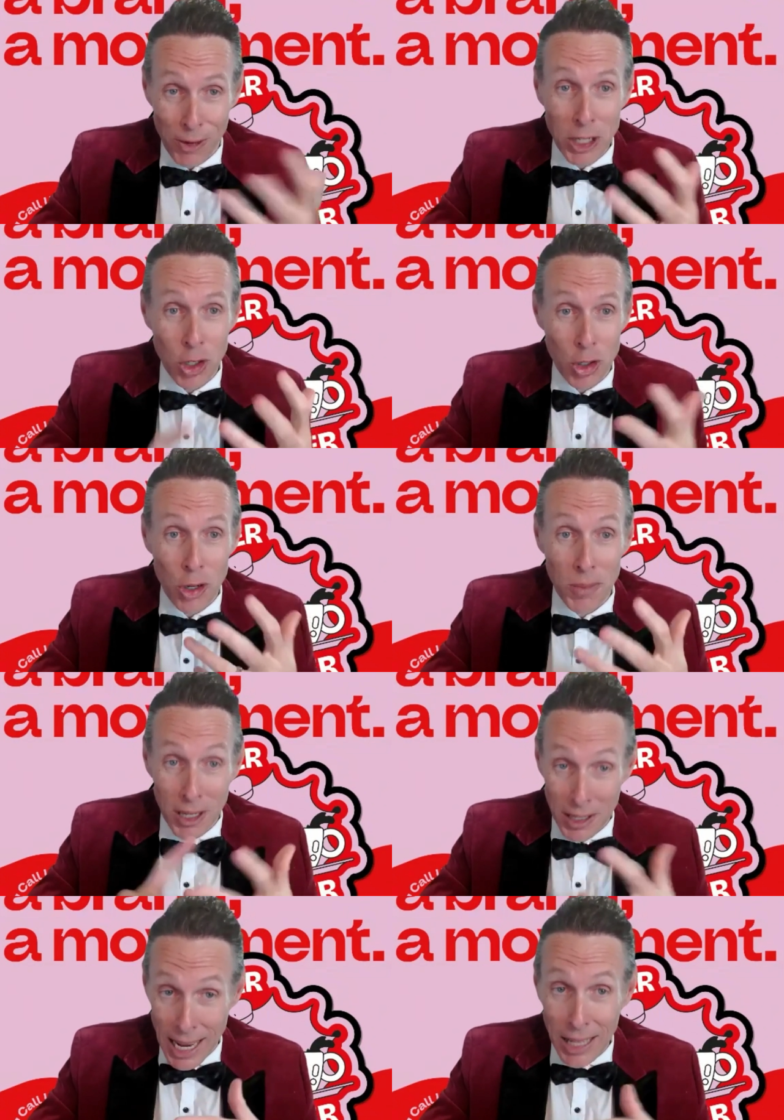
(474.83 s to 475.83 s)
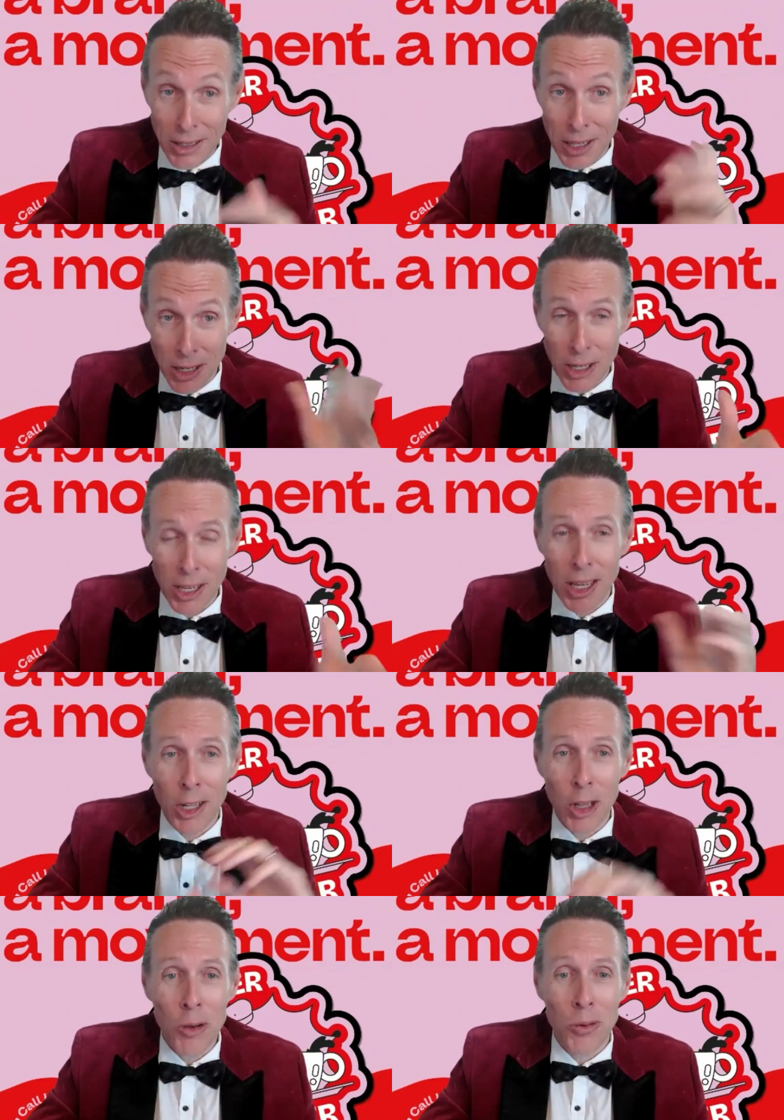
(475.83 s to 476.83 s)
French, German, Italian, and
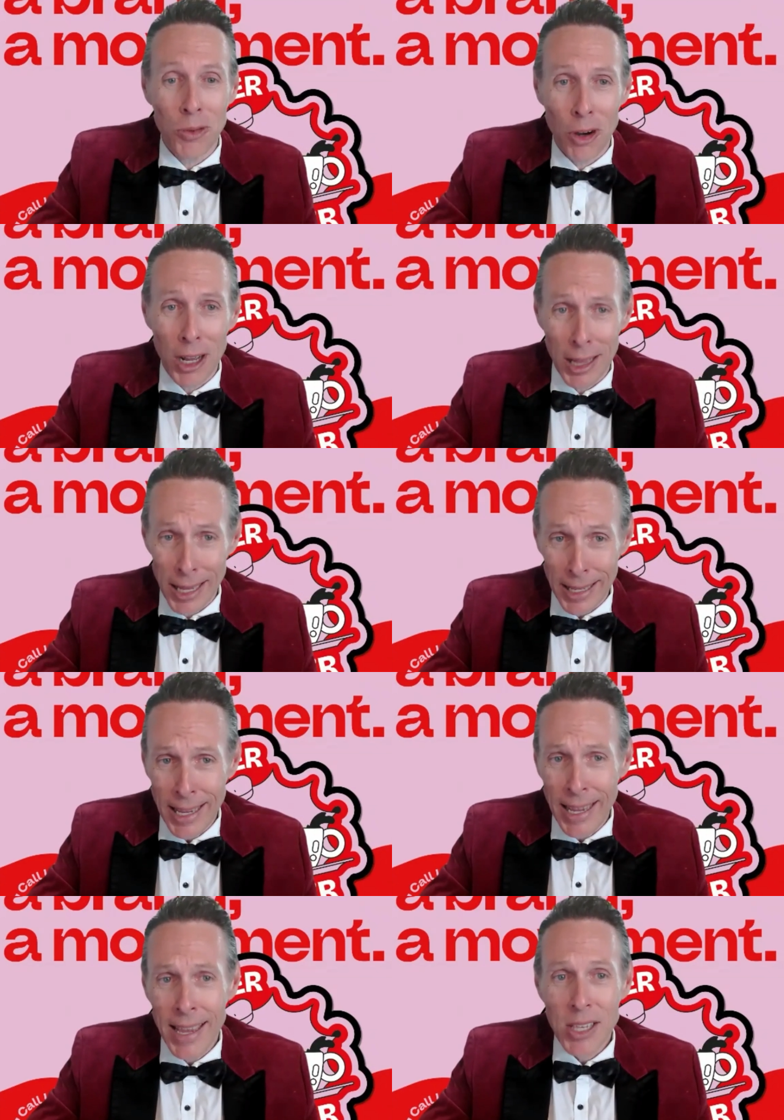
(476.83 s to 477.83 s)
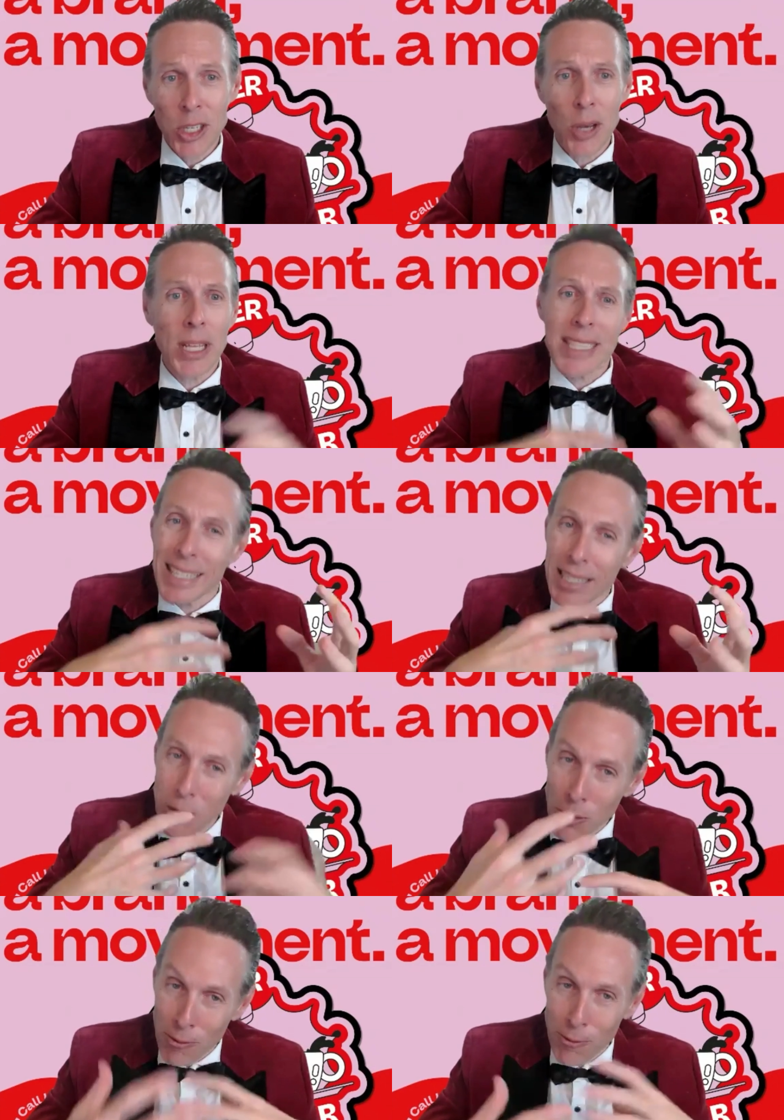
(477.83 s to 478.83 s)
a local dialect. So it's
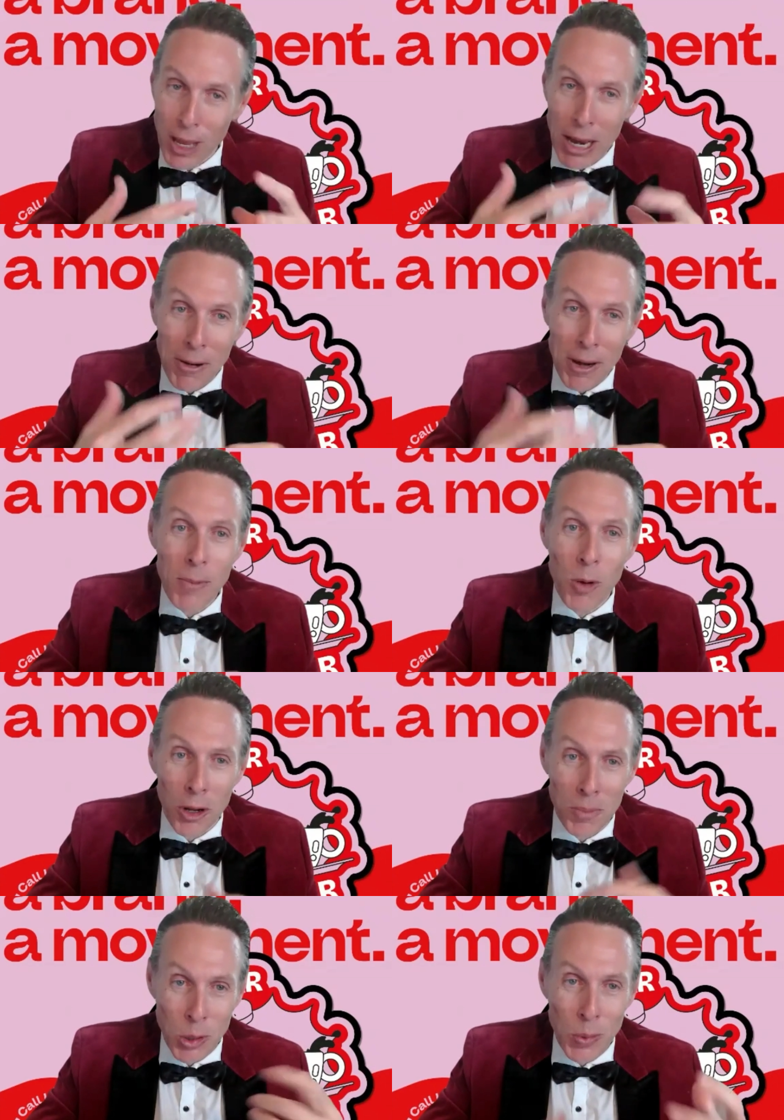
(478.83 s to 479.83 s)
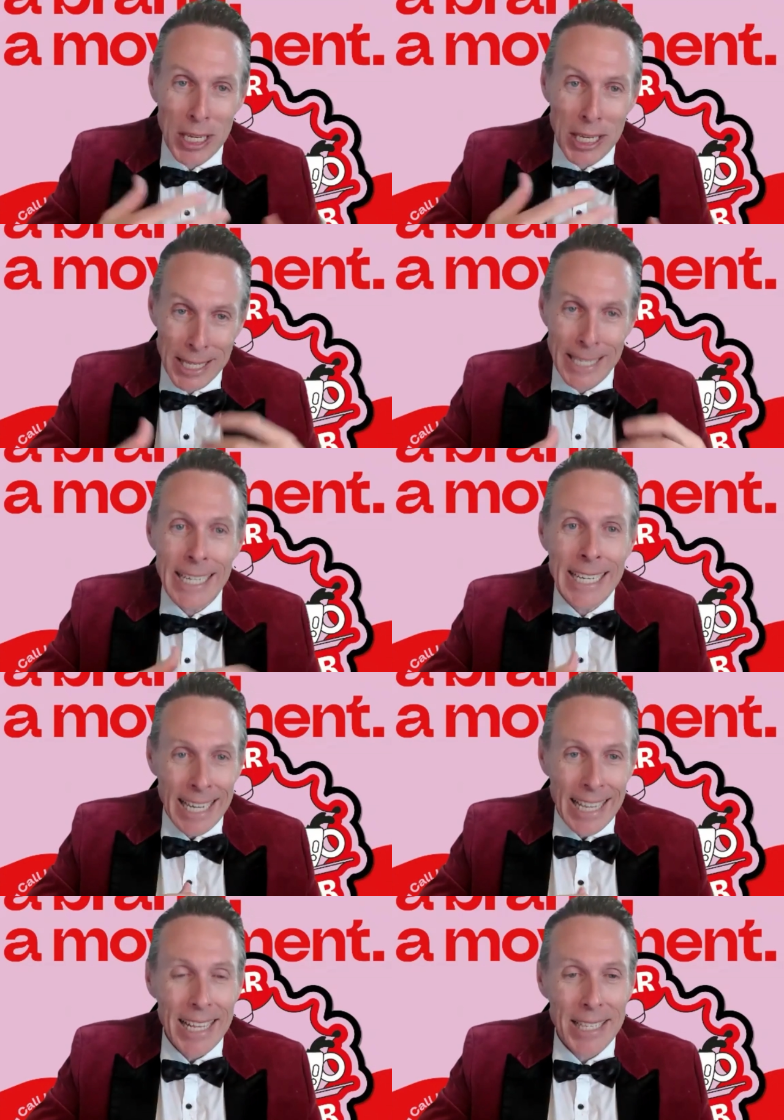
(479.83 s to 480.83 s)
still what I'm doing is,
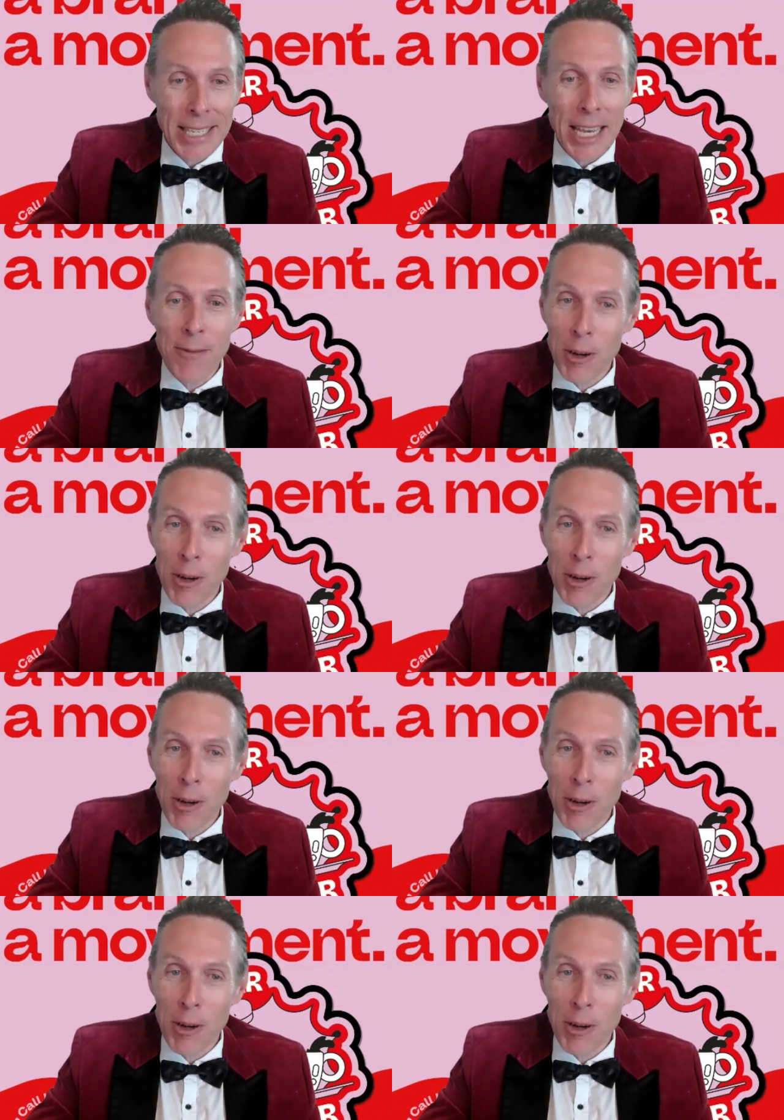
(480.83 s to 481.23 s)
let's say,